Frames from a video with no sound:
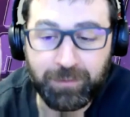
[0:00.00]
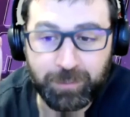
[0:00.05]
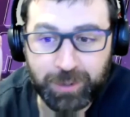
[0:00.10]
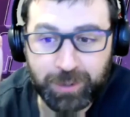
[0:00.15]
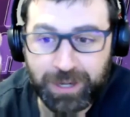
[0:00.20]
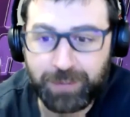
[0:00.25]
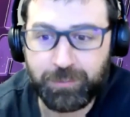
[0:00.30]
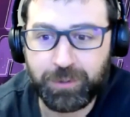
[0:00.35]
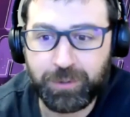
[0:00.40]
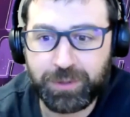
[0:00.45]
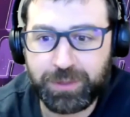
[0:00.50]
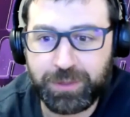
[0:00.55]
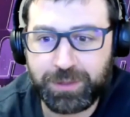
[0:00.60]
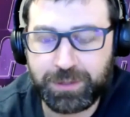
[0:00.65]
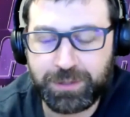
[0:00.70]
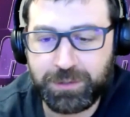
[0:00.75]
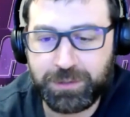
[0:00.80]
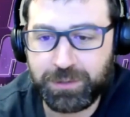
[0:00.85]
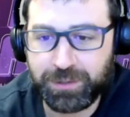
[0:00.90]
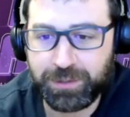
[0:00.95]
problem with the
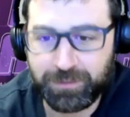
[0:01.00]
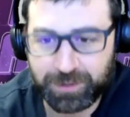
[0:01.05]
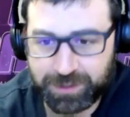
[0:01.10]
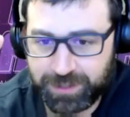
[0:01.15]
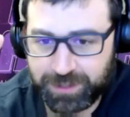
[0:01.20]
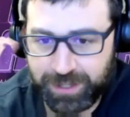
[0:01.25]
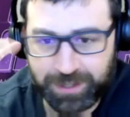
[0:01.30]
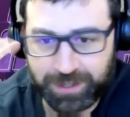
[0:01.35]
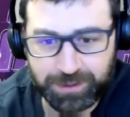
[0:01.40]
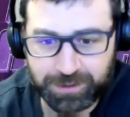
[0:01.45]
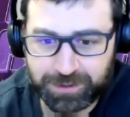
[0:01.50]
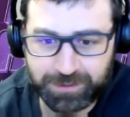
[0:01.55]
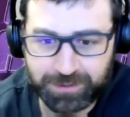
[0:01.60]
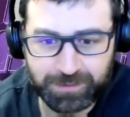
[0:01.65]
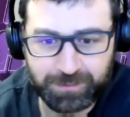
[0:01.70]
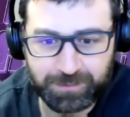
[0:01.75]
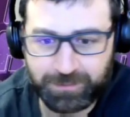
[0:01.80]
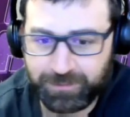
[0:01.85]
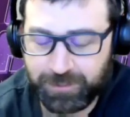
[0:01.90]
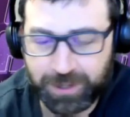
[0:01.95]
two different standards
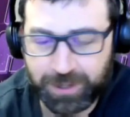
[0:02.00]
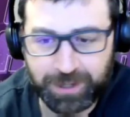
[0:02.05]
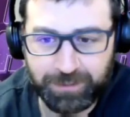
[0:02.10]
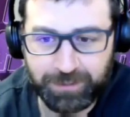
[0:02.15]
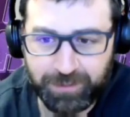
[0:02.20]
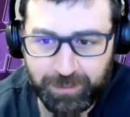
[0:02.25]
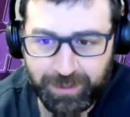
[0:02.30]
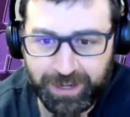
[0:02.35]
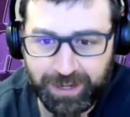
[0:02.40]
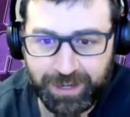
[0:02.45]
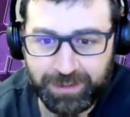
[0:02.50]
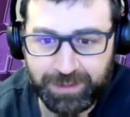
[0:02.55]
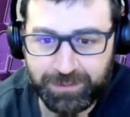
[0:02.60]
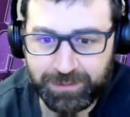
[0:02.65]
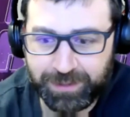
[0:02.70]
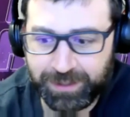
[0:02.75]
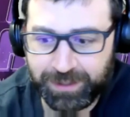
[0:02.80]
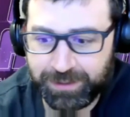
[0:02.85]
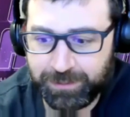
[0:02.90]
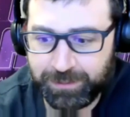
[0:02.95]
right off the bat.
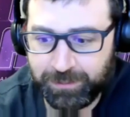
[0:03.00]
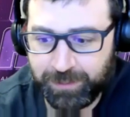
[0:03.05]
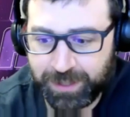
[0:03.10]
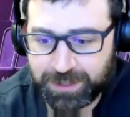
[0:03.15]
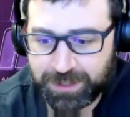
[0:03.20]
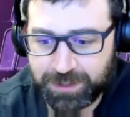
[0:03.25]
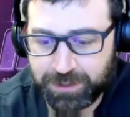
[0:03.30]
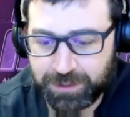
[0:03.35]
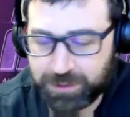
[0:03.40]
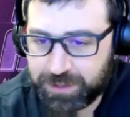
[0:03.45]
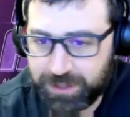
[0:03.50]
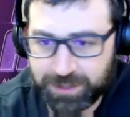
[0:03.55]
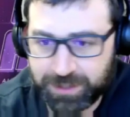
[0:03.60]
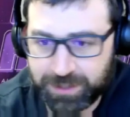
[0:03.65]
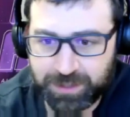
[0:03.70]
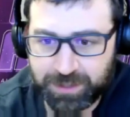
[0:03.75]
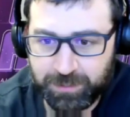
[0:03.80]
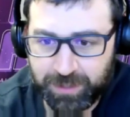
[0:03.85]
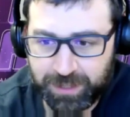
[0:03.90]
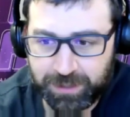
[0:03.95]
That makes no
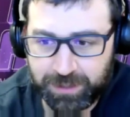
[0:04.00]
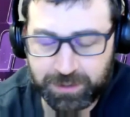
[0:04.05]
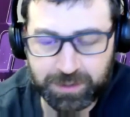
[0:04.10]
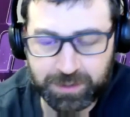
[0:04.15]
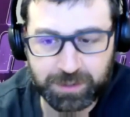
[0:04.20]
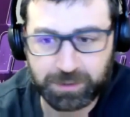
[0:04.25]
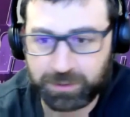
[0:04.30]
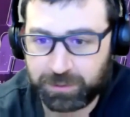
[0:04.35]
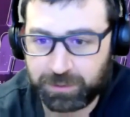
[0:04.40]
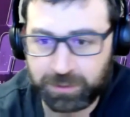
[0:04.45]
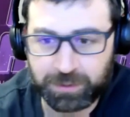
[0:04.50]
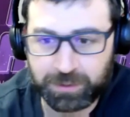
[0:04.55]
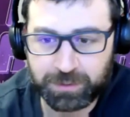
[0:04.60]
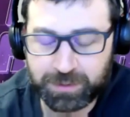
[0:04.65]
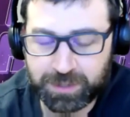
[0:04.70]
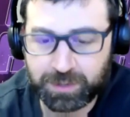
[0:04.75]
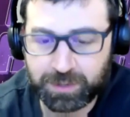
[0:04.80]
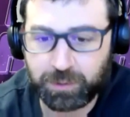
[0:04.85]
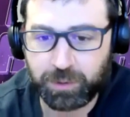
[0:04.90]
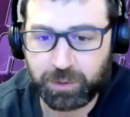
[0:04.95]
sense to me. You still
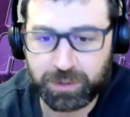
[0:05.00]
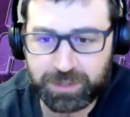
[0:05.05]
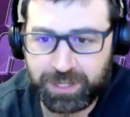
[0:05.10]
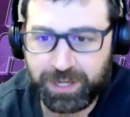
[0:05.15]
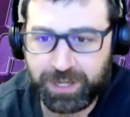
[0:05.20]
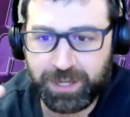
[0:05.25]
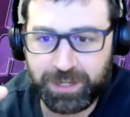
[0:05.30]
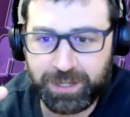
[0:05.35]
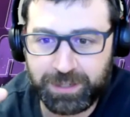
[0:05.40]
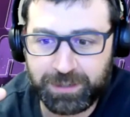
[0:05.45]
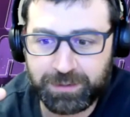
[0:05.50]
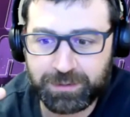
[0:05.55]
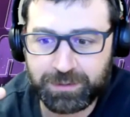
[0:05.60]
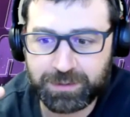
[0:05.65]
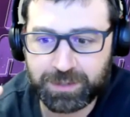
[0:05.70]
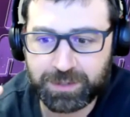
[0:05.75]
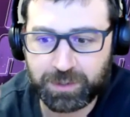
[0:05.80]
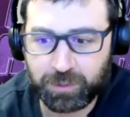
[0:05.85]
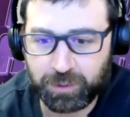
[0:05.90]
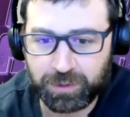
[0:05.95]
score 10
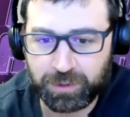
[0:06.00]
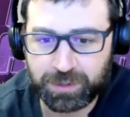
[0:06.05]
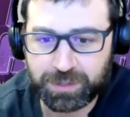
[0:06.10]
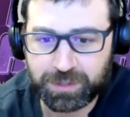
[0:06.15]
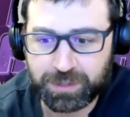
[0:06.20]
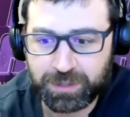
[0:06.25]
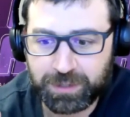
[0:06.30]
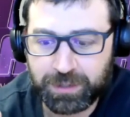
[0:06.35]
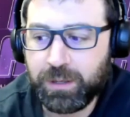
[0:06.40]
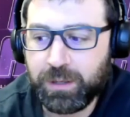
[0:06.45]
scores.